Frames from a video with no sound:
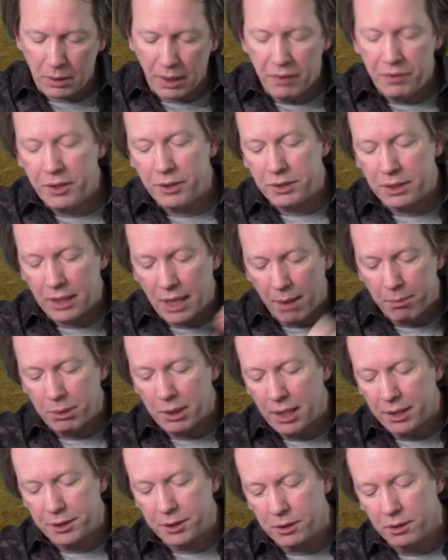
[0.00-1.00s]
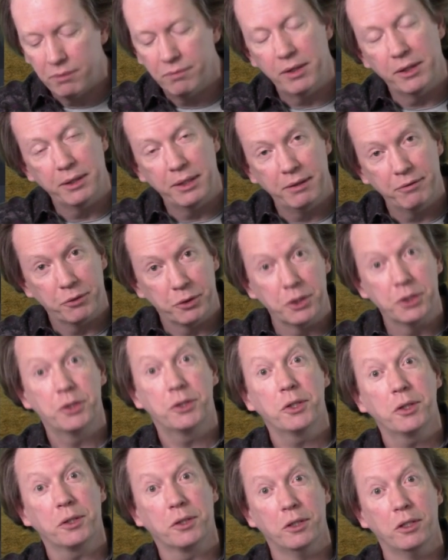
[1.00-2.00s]
There's a topological invariant for the
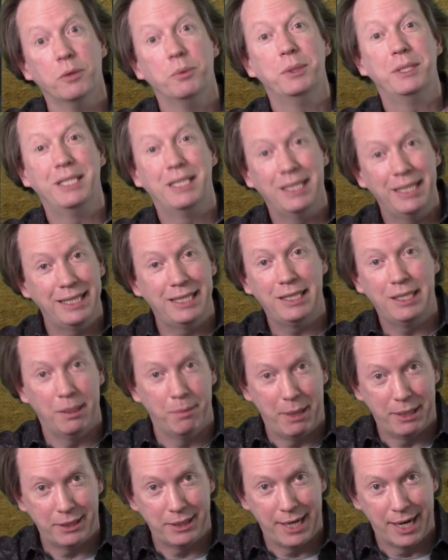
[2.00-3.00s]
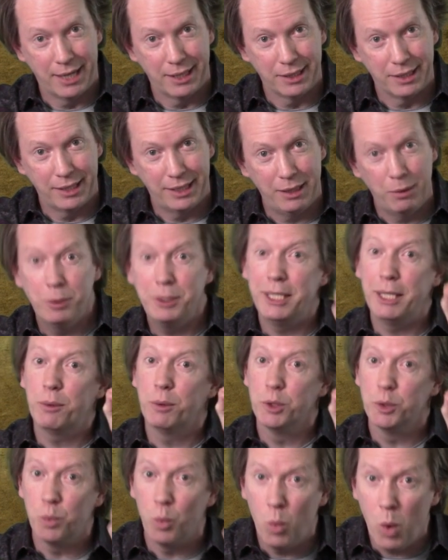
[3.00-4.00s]
circle, which is its dimensionality, which
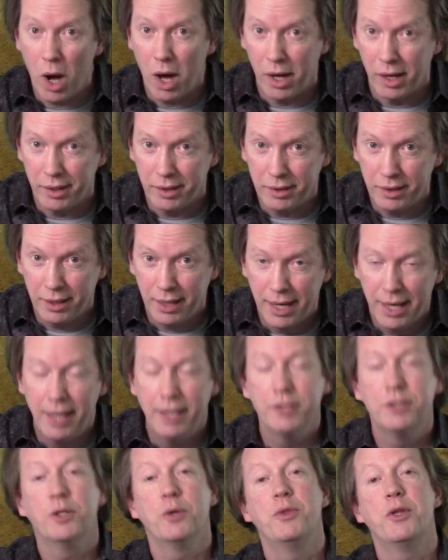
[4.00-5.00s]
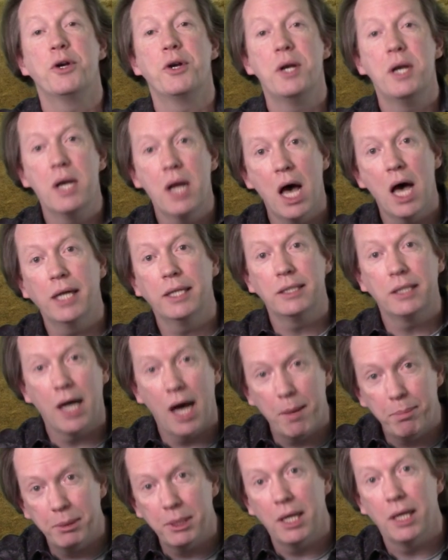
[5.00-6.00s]
equals 1. So they're not
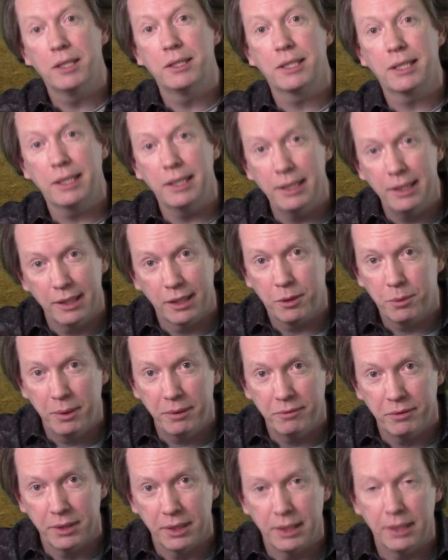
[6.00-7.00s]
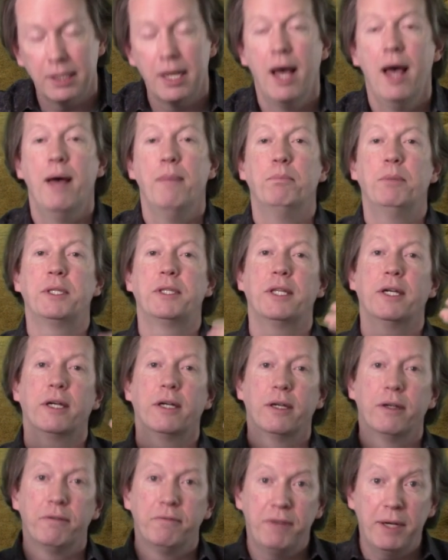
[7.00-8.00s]
topologically equivalent, but
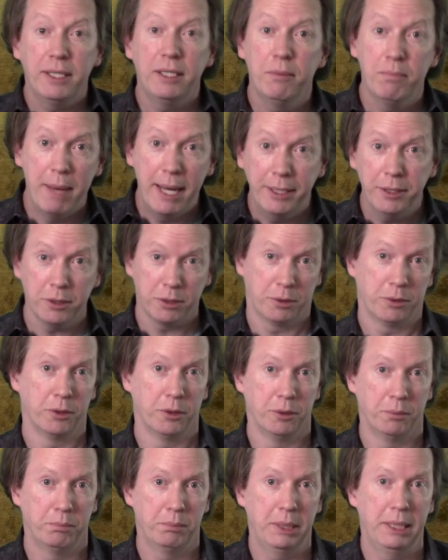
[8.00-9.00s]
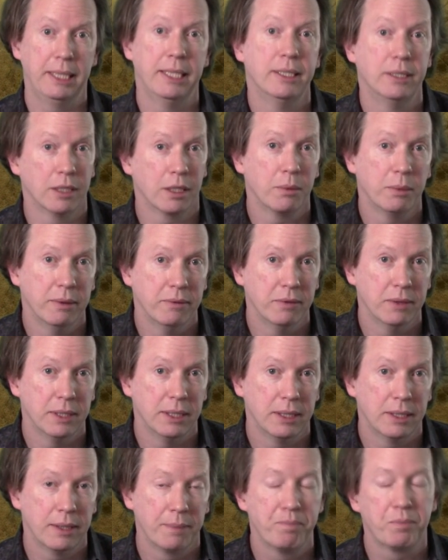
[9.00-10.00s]
their fundamental group is
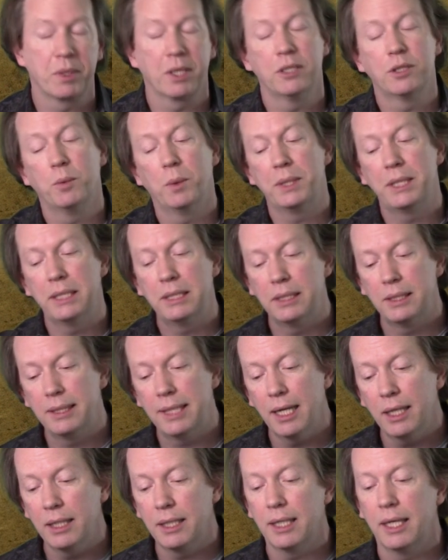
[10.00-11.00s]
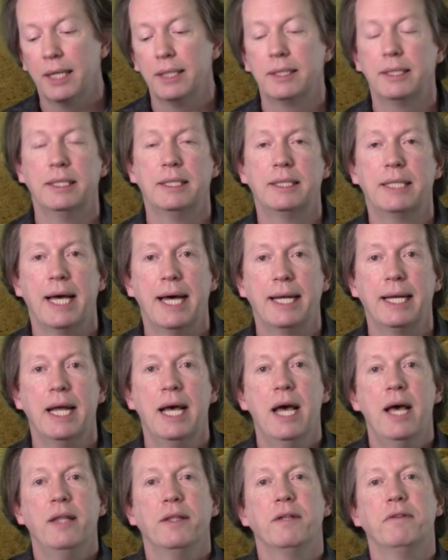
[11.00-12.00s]
equivalent. So what this is telling us is that
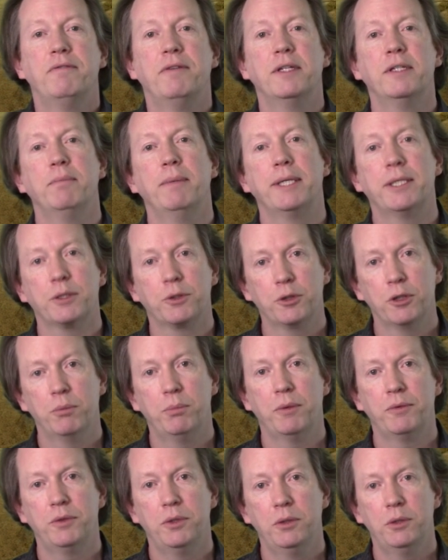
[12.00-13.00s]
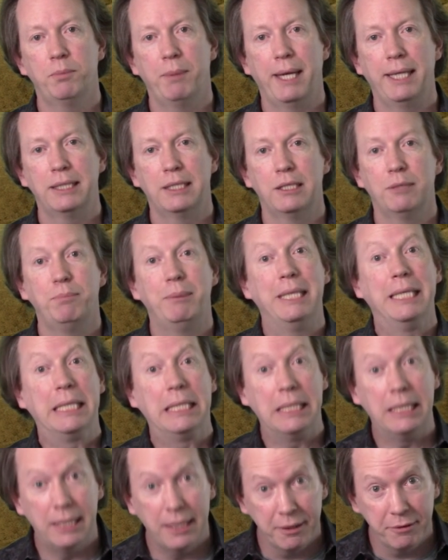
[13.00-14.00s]
the fundamental group of two spaces
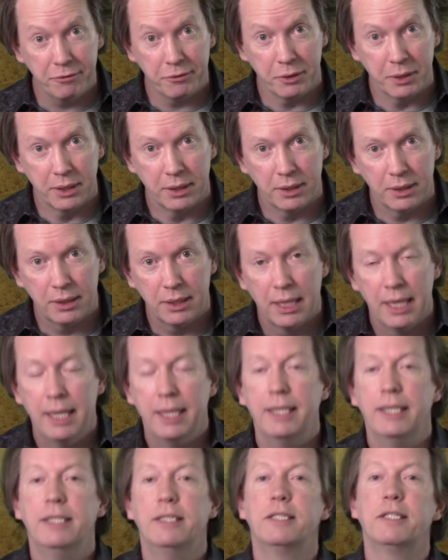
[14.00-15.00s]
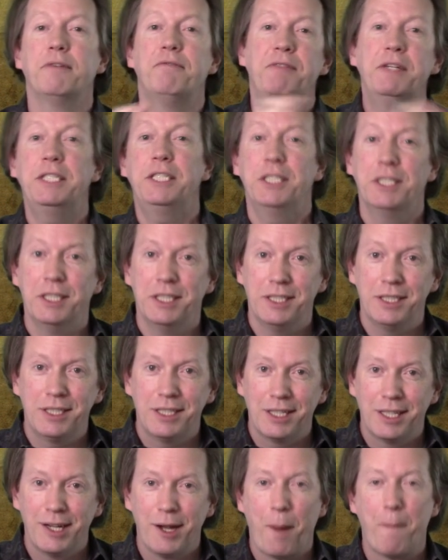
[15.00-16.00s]
being different is
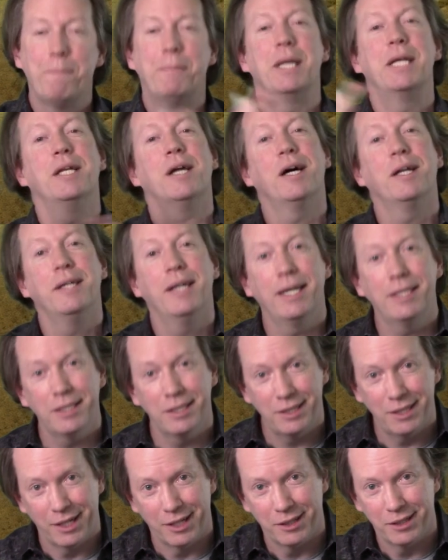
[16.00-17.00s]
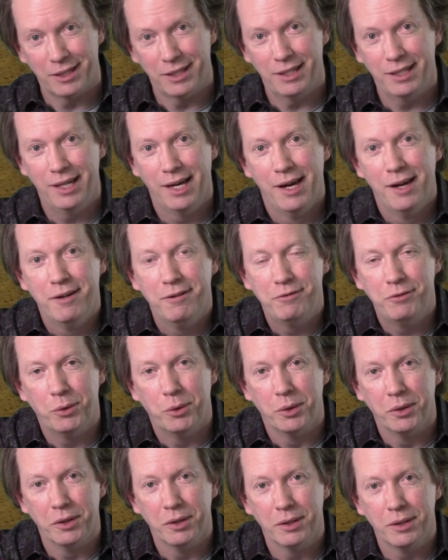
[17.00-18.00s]
sufficient but not necessary
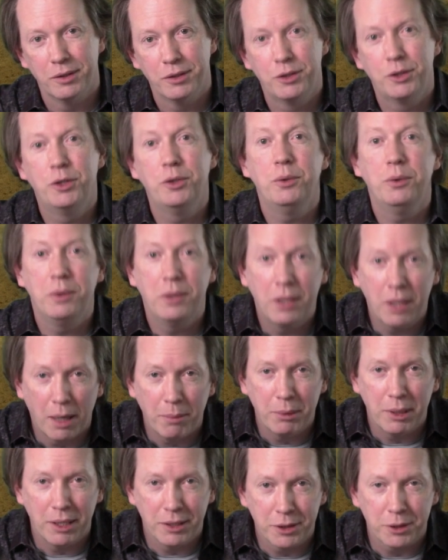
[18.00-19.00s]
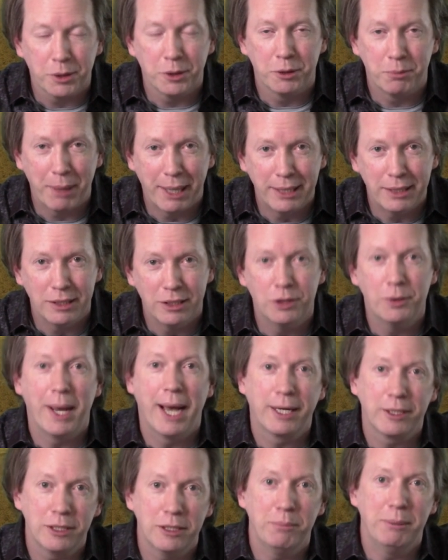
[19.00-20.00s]
for two topological spaces to
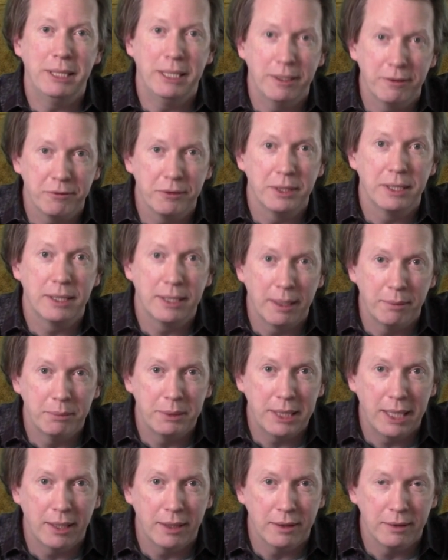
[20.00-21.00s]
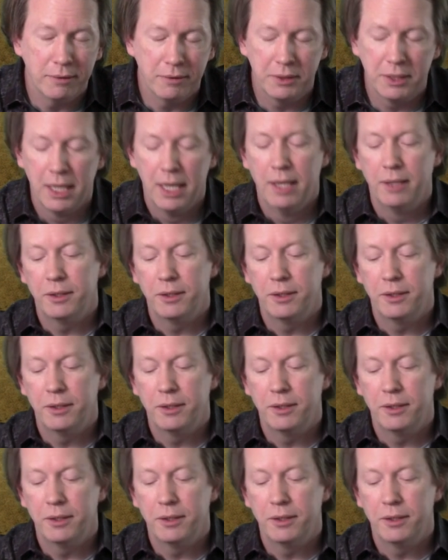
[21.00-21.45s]
actually be different themselves.